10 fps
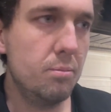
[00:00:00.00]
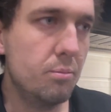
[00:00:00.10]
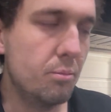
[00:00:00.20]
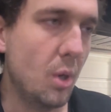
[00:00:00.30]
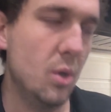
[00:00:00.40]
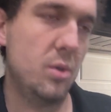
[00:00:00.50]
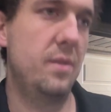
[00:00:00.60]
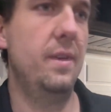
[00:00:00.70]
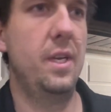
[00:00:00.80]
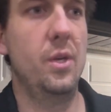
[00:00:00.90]
post
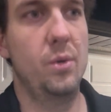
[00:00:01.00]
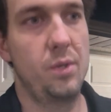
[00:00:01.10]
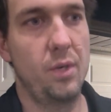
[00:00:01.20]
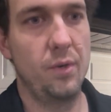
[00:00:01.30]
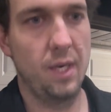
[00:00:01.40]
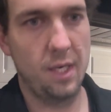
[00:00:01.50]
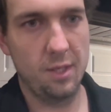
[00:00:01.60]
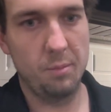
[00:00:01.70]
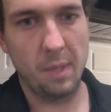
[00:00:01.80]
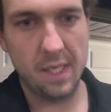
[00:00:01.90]
videos on a
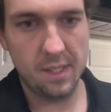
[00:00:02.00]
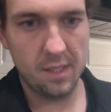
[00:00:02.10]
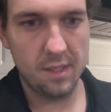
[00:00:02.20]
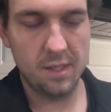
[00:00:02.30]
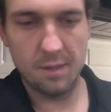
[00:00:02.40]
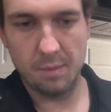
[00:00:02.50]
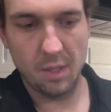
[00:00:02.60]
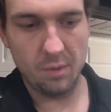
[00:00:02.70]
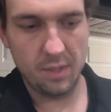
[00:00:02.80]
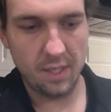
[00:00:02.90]
regular basis
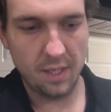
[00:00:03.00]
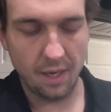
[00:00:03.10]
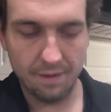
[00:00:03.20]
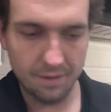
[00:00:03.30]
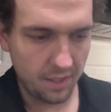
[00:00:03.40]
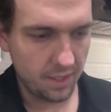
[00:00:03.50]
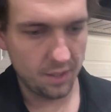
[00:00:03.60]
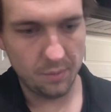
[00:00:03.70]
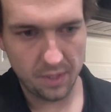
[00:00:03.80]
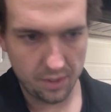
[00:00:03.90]
about
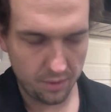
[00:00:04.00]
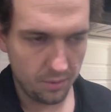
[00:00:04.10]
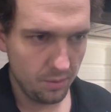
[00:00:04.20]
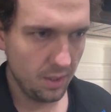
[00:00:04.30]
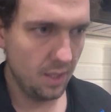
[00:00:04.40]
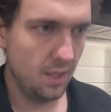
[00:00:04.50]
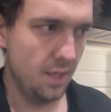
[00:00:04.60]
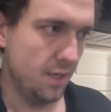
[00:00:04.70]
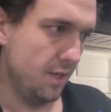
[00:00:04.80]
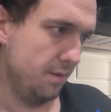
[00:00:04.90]
everything we do.
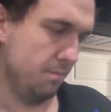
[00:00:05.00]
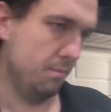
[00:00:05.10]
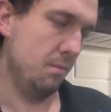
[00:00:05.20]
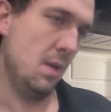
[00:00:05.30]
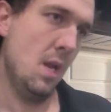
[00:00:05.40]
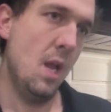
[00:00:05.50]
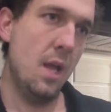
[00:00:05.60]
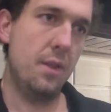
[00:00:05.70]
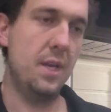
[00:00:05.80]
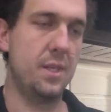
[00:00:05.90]

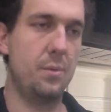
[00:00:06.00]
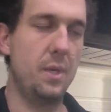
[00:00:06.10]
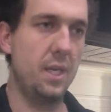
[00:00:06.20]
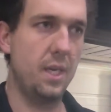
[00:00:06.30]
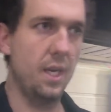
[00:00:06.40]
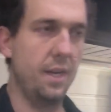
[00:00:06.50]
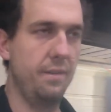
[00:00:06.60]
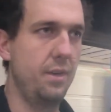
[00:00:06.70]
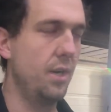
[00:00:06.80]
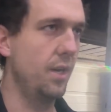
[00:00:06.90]
This week
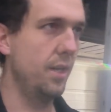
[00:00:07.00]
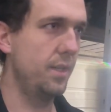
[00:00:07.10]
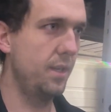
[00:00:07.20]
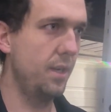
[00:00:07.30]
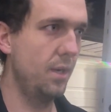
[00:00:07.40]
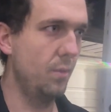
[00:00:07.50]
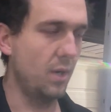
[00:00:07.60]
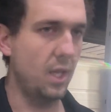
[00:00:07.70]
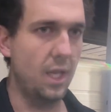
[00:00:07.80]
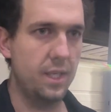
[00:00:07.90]
we're
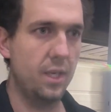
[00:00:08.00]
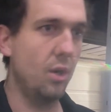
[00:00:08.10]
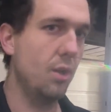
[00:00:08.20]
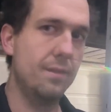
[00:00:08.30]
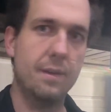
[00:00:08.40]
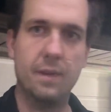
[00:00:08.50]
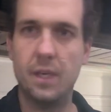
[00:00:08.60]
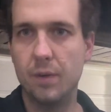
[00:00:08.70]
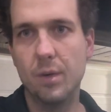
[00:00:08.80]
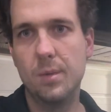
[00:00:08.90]
collecting all of our
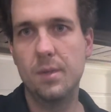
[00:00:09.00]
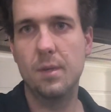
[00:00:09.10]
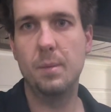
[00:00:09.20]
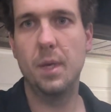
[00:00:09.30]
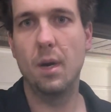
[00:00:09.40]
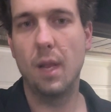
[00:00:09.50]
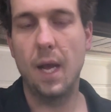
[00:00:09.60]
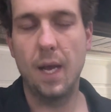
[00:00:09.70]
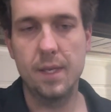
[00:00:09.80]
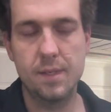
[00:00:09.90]
vending routes. It'll be our
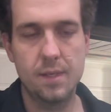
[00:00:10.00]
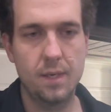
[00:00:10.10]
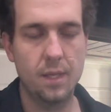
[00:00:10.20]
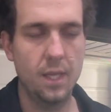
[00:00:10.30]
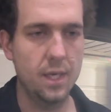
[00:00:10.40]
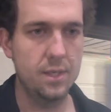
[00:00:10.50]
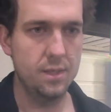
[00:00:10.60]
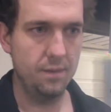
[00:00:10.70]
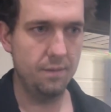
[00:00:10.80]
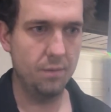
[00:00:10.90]
last
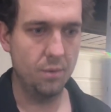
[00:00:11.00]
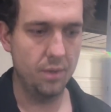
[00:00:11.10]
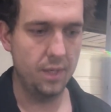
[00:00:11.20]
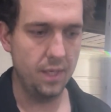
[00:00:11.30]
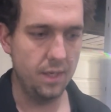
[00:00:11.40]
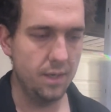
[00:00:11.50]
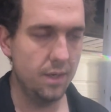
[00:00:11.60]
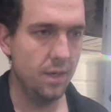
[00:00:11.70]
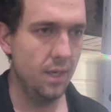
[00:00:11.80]
collection for the year,